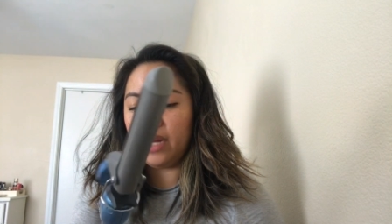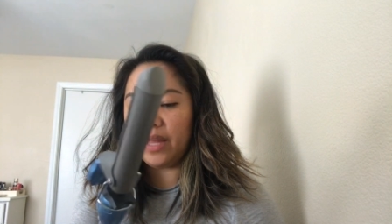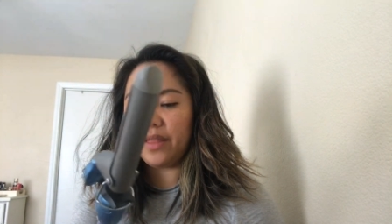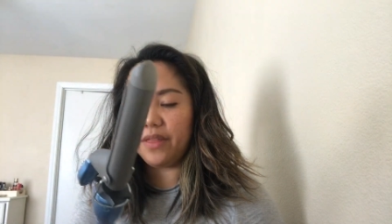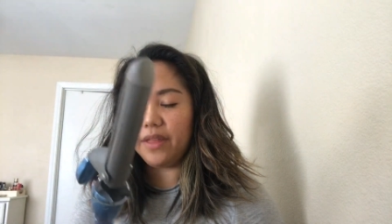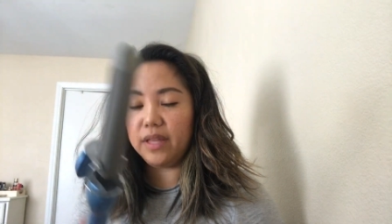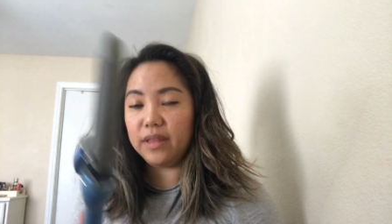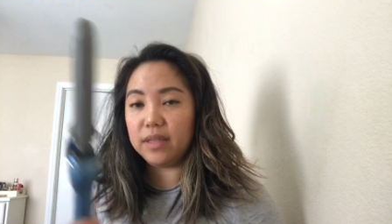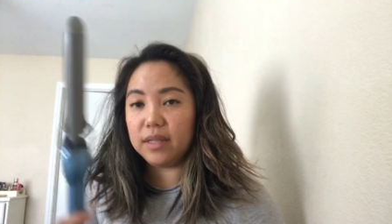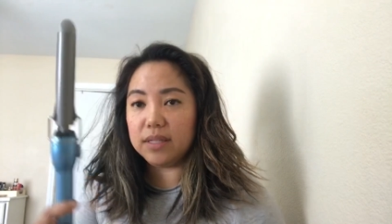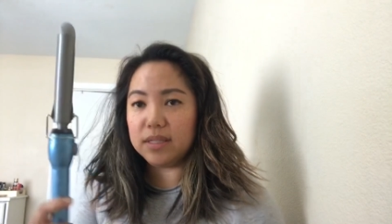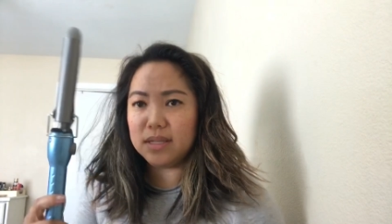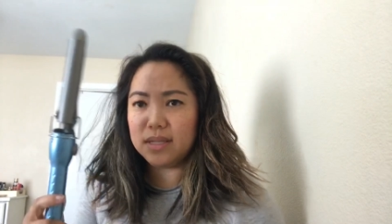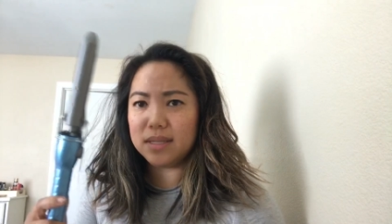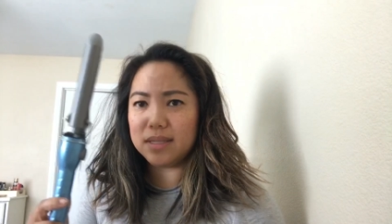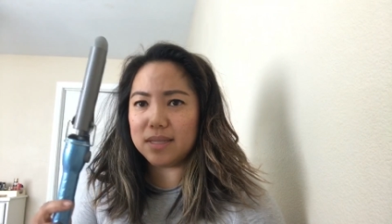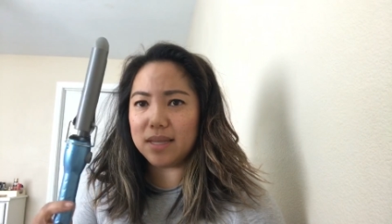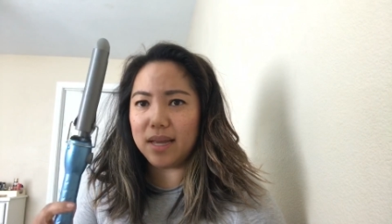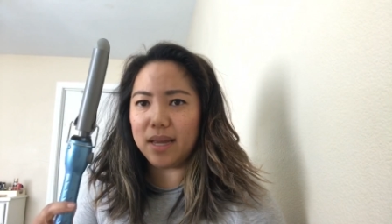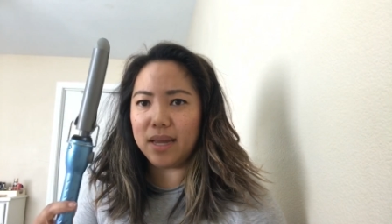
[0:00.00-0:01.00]
I think this
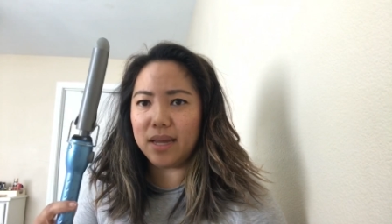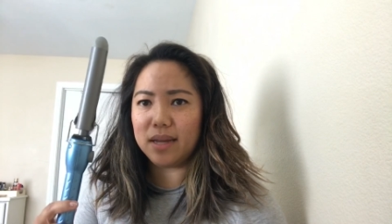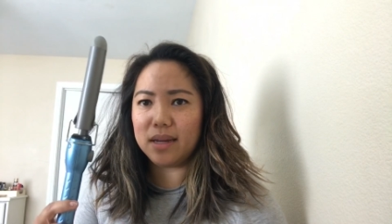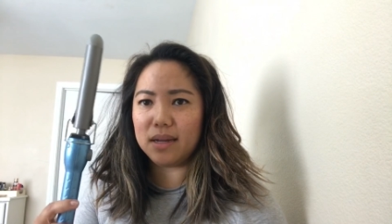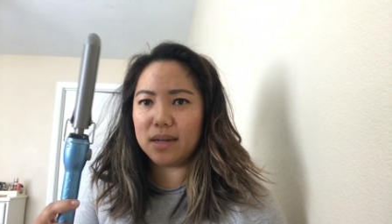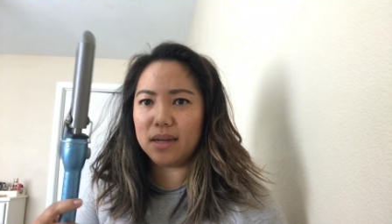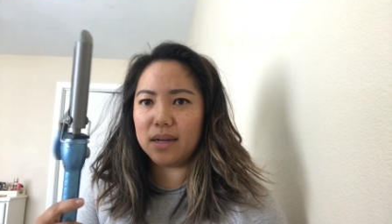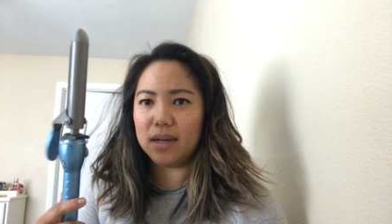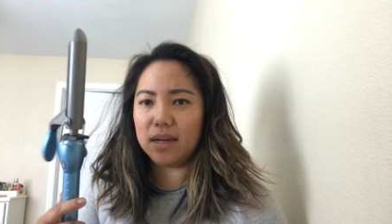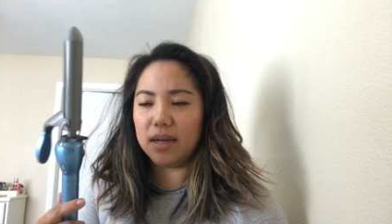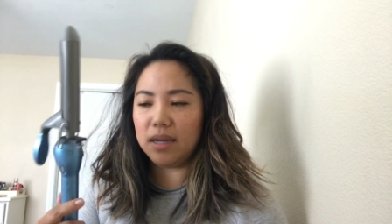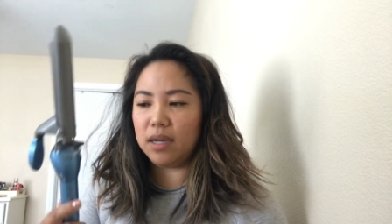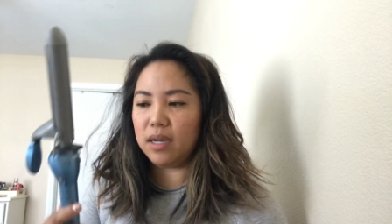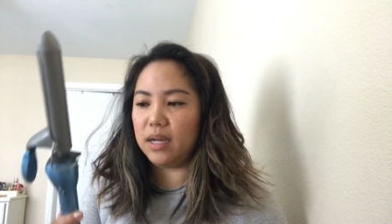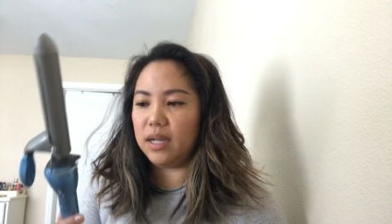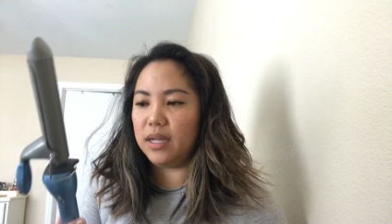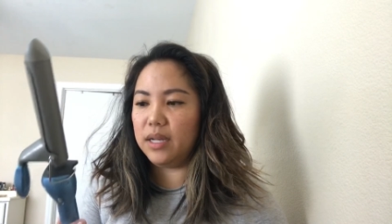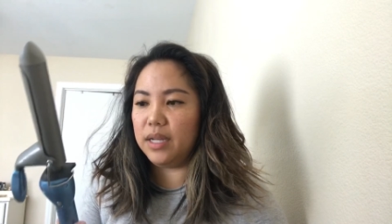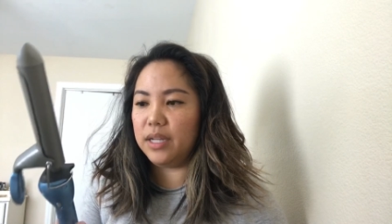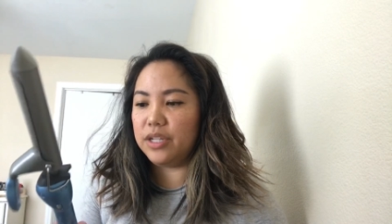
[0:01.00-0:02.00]
is like
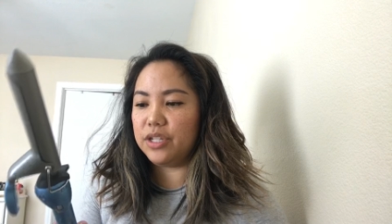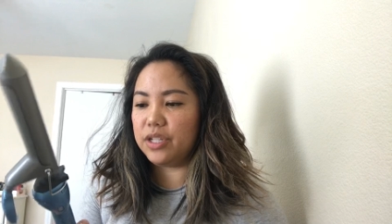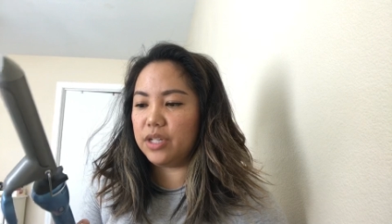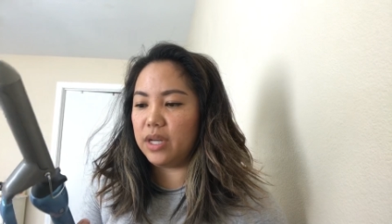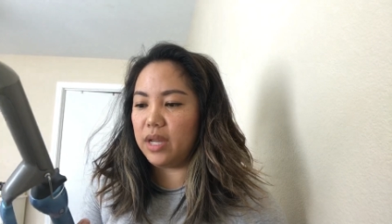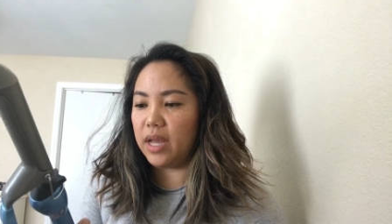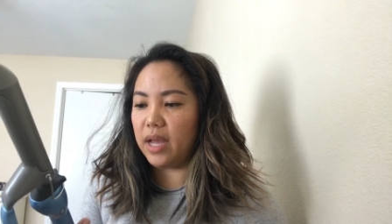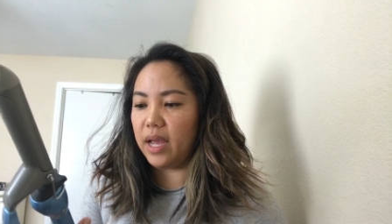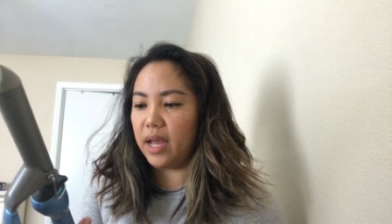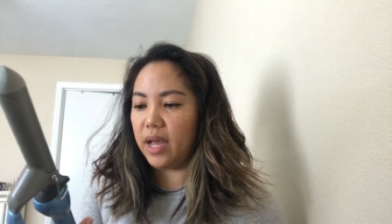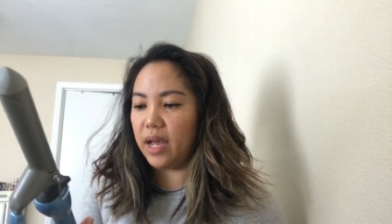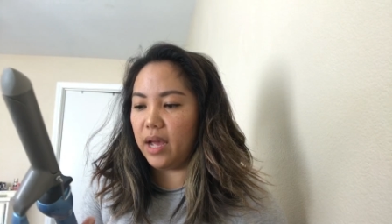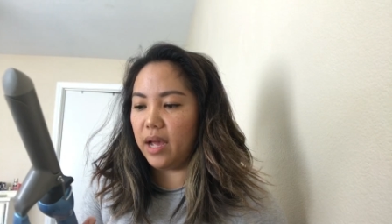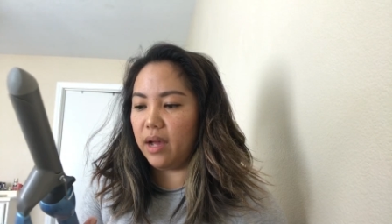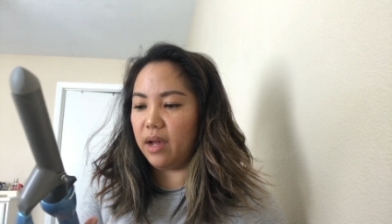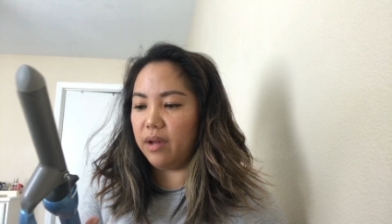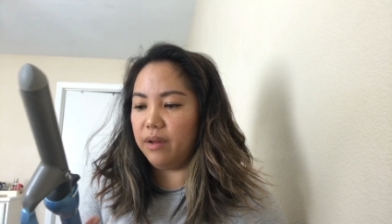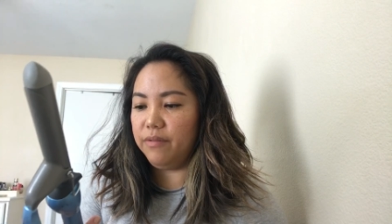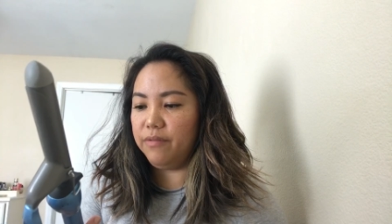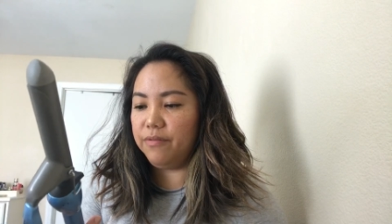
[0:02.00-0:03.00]
an inch and a
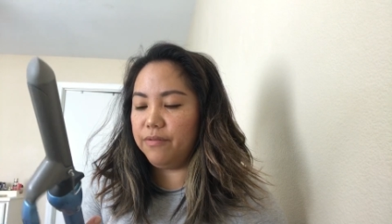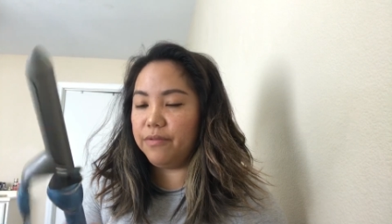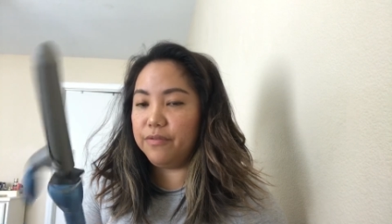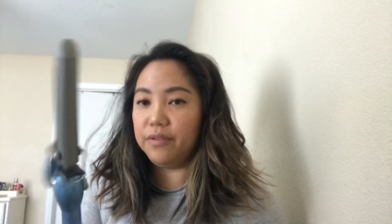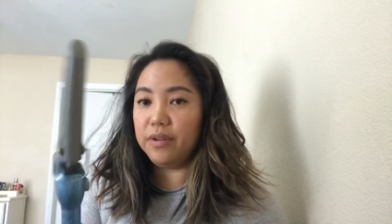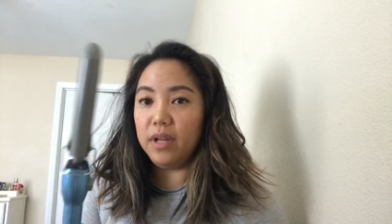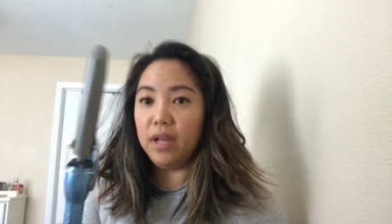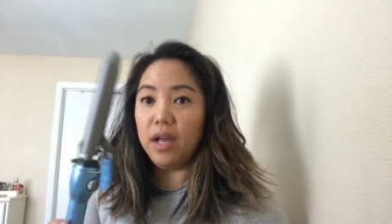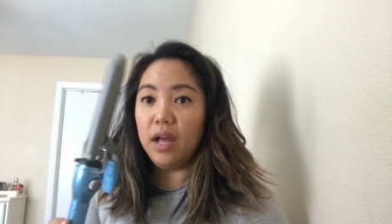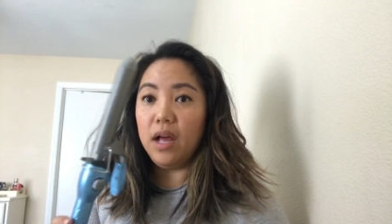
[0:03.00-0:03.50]
half,